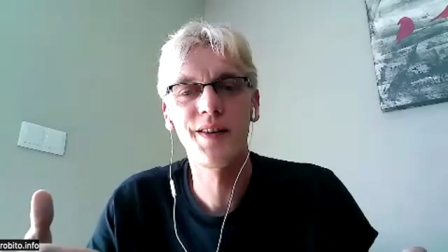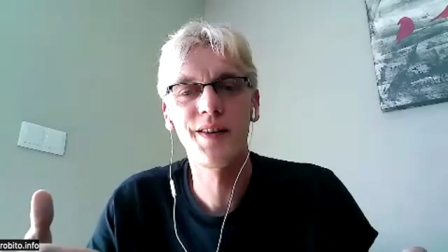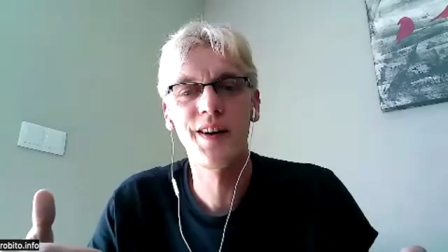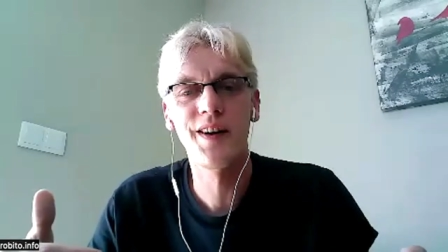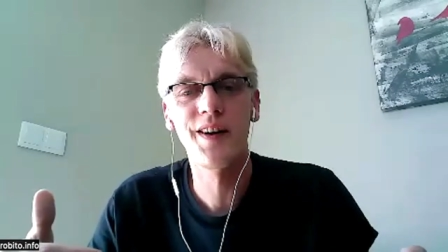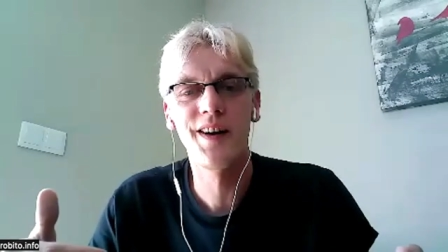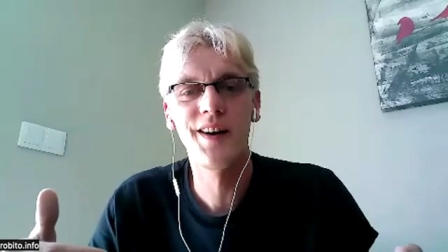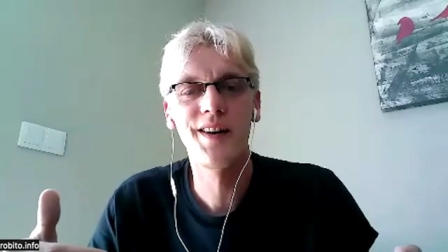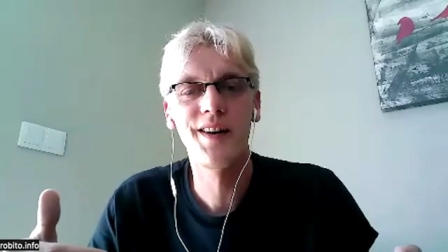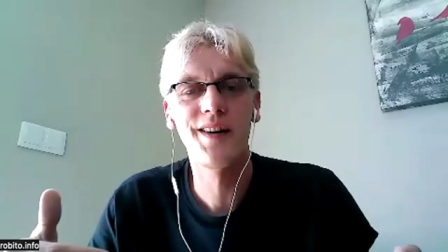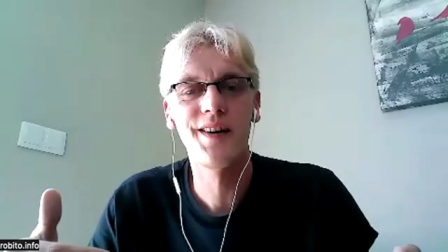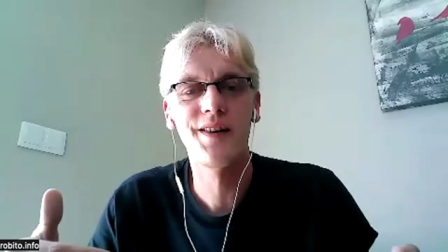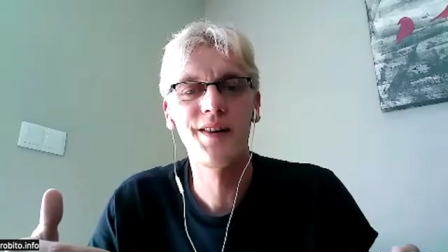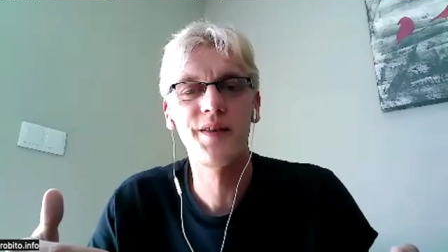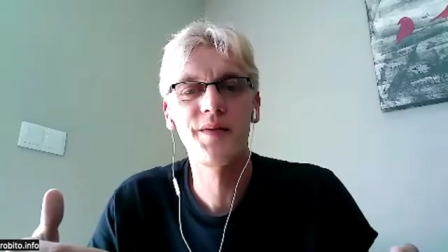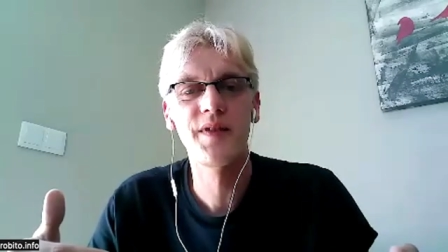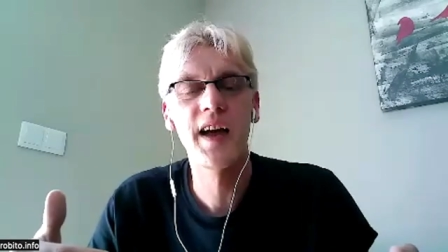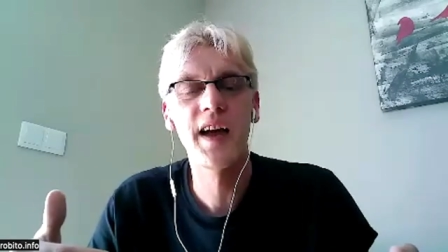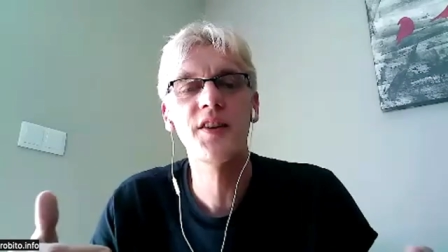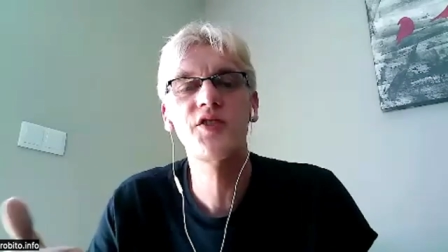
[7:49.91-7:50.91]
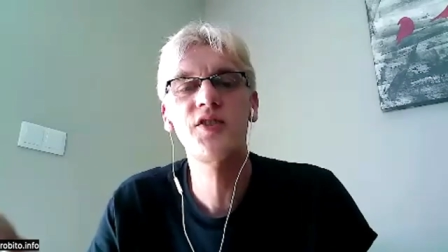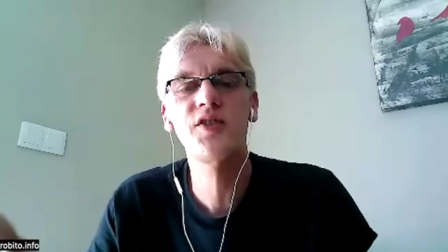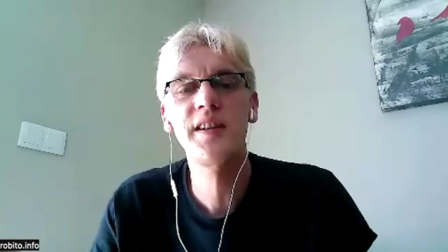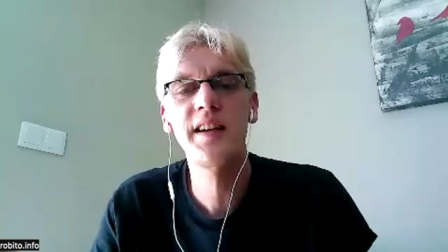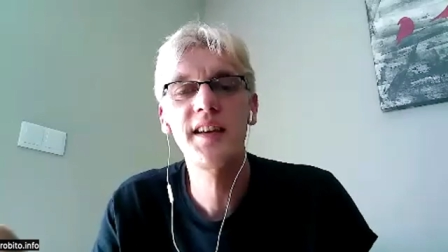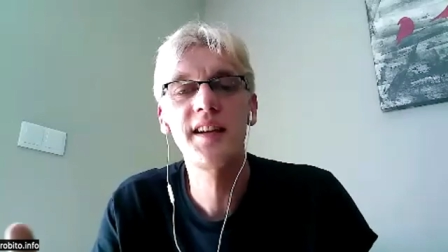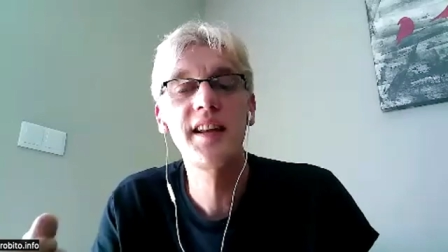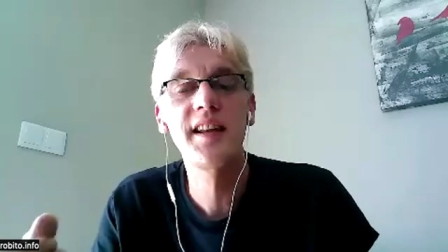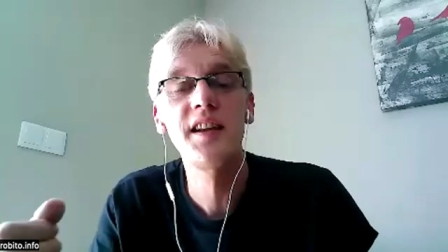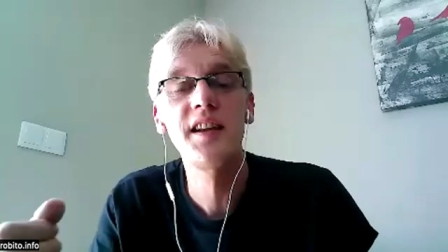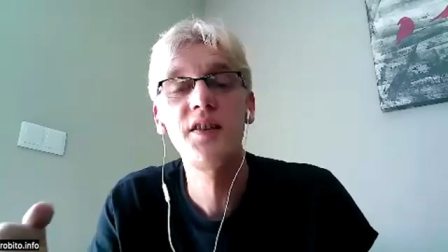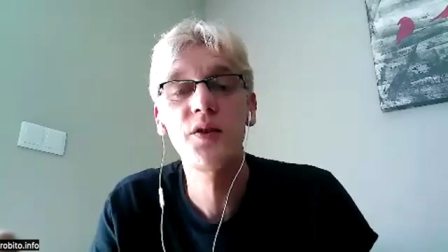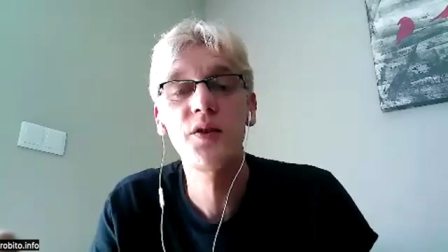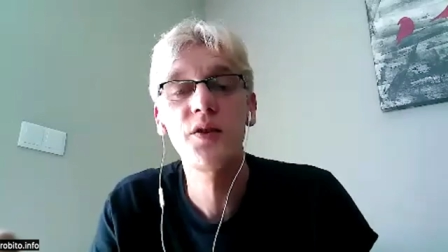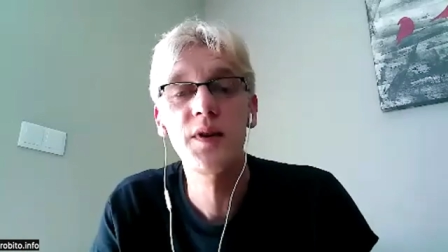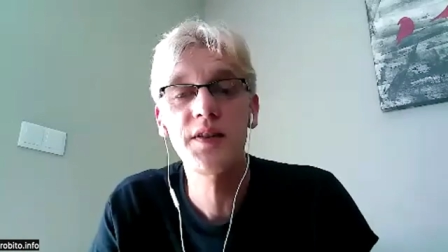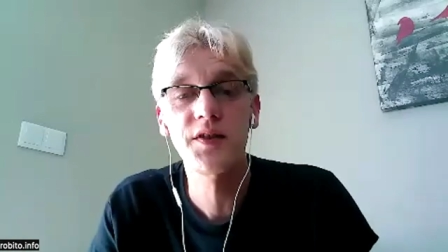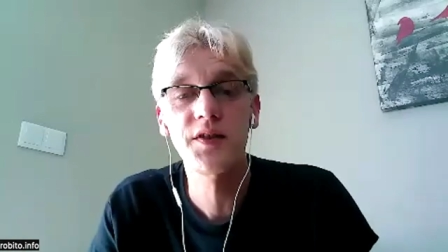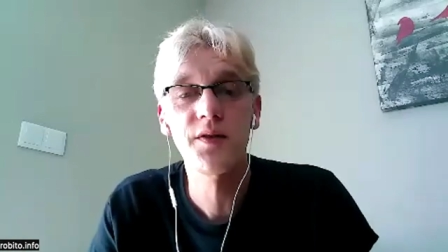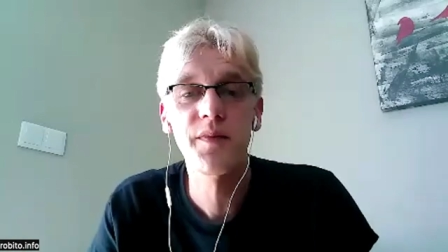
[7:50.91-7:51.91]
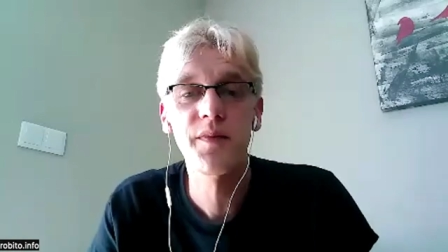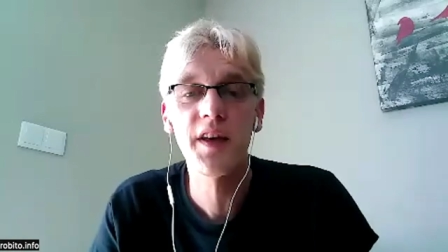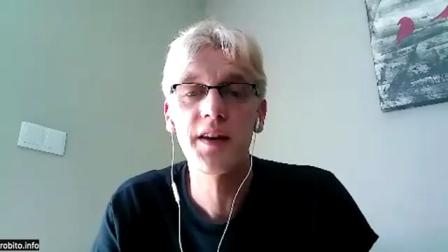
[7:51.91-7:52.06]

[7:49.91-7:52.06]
actually in Hinduism,